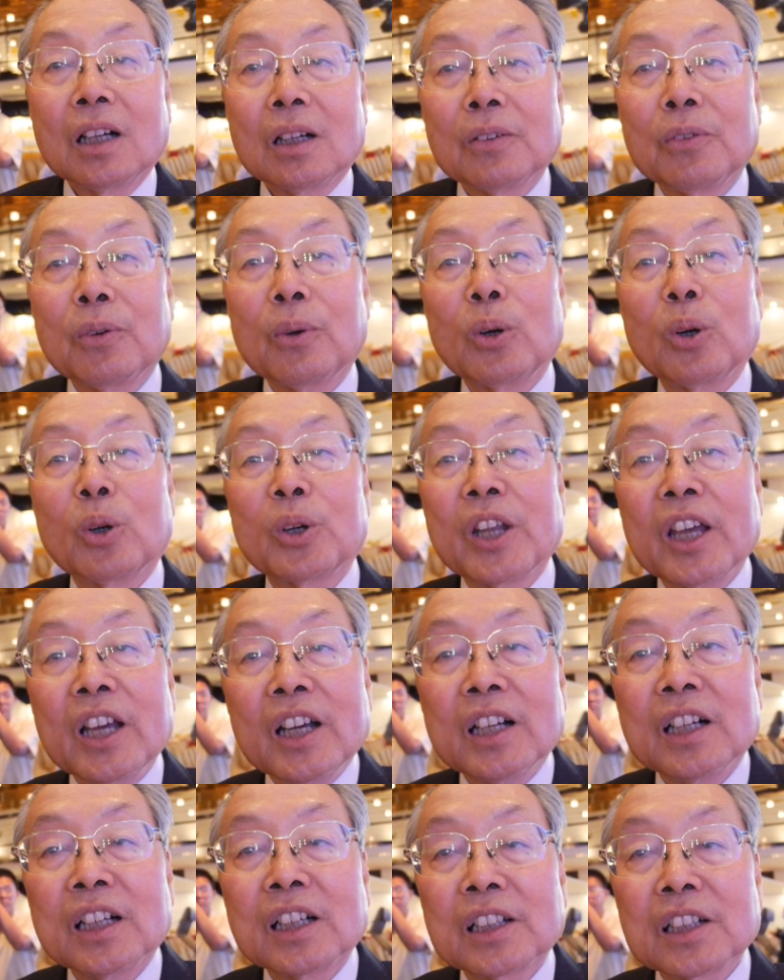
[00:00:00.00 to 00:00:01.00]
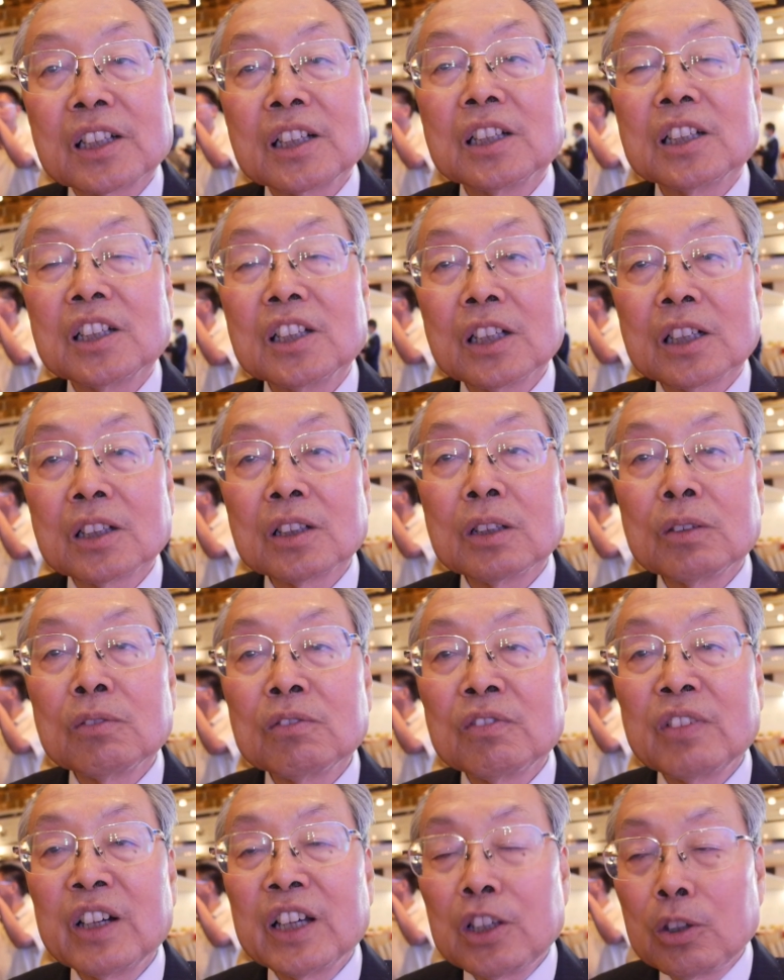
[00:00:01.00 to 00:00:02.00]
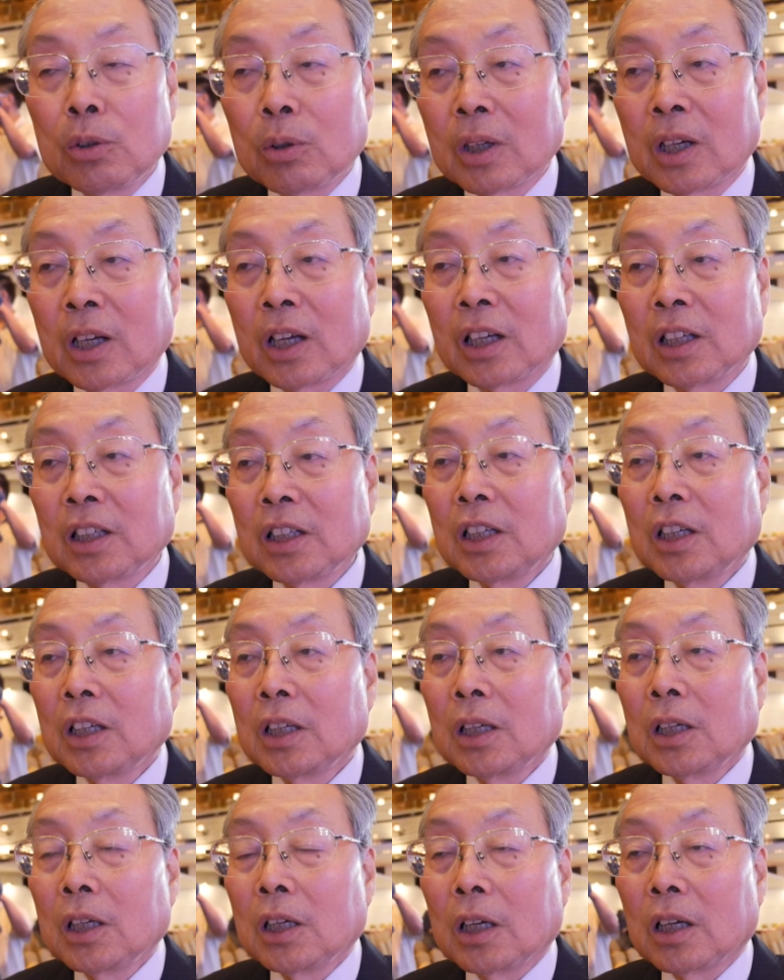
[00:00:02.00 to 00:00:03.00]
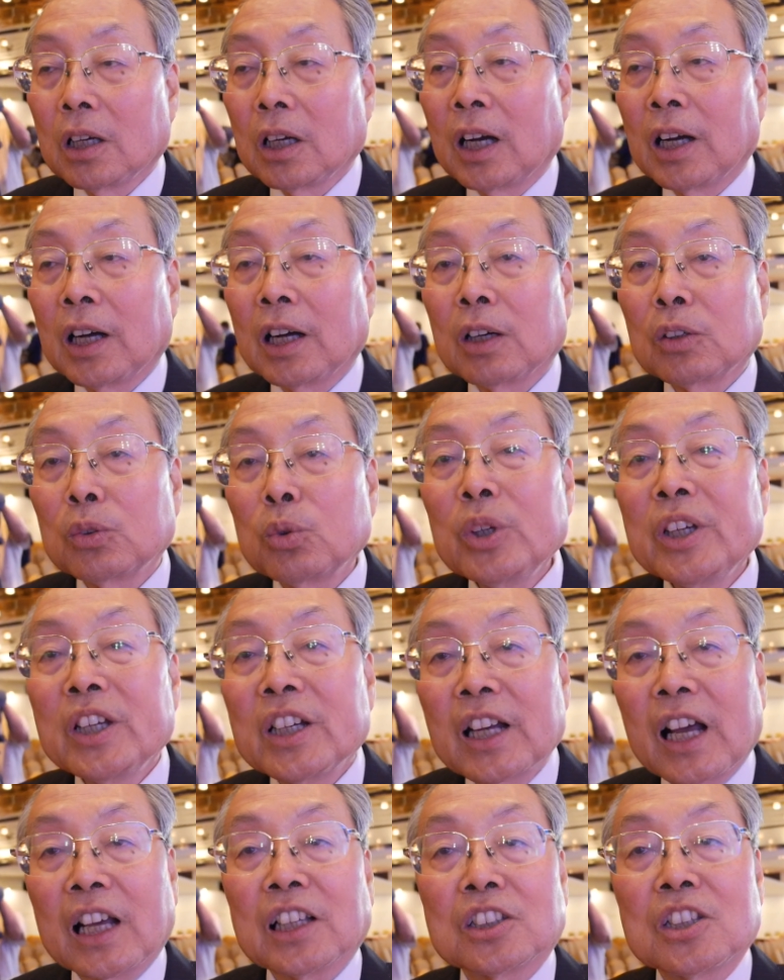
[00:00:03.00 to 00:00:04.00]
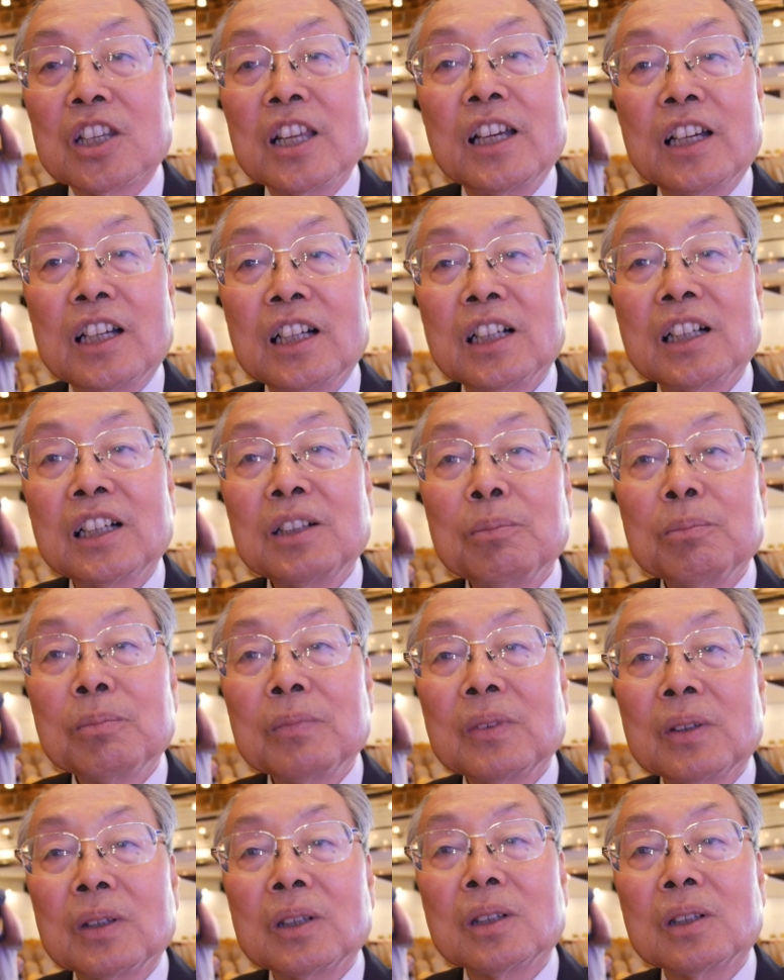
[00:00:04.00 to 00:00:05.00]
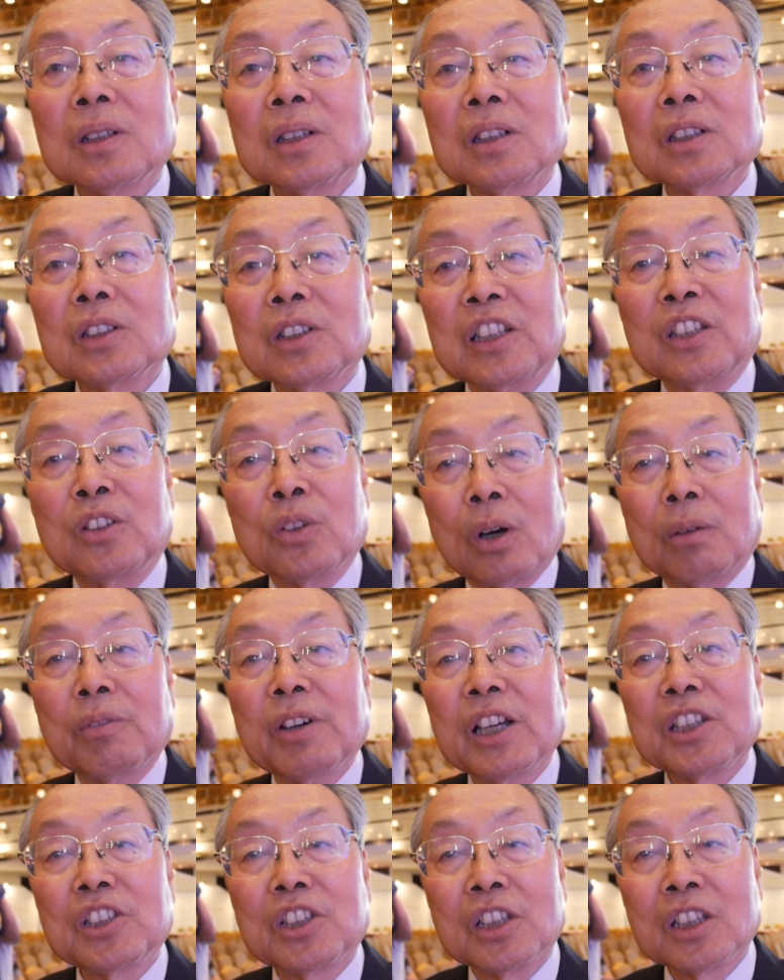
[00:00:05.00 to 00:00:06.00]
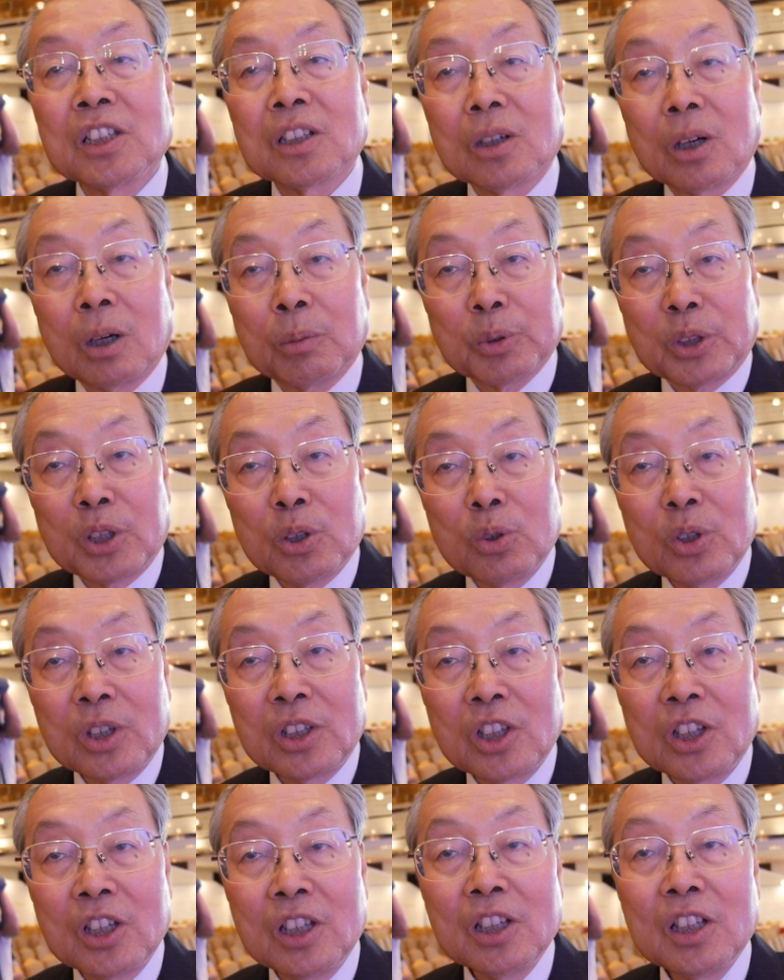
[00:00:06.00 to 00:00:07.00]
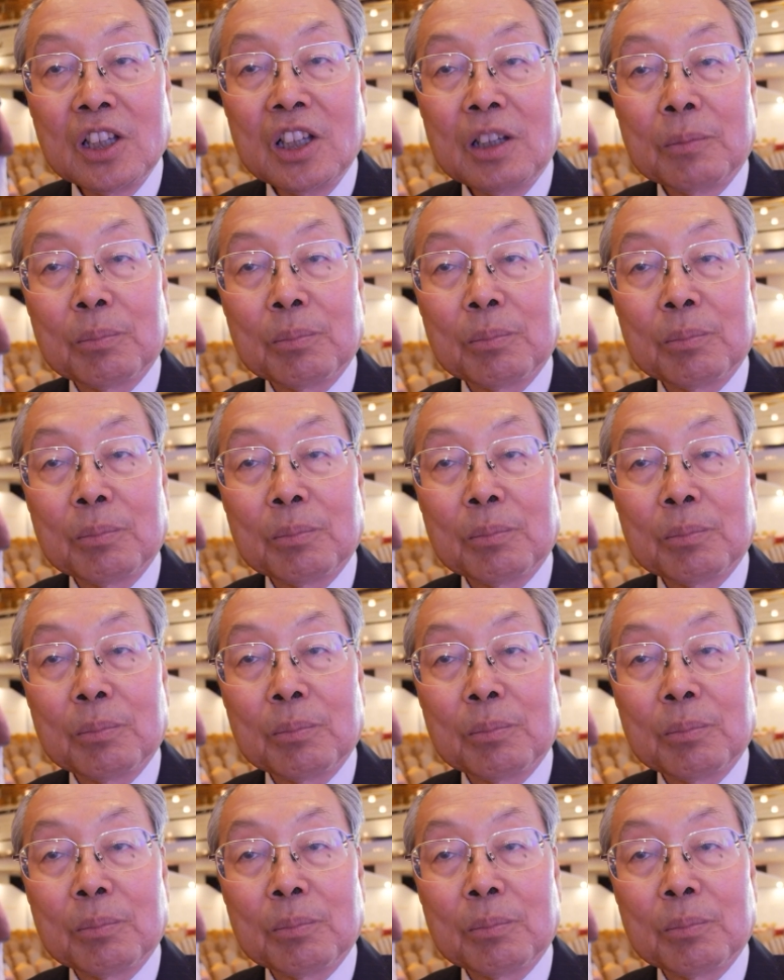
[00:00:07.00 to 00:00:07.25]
for their value, uh, uh, realize their innovation opportunity.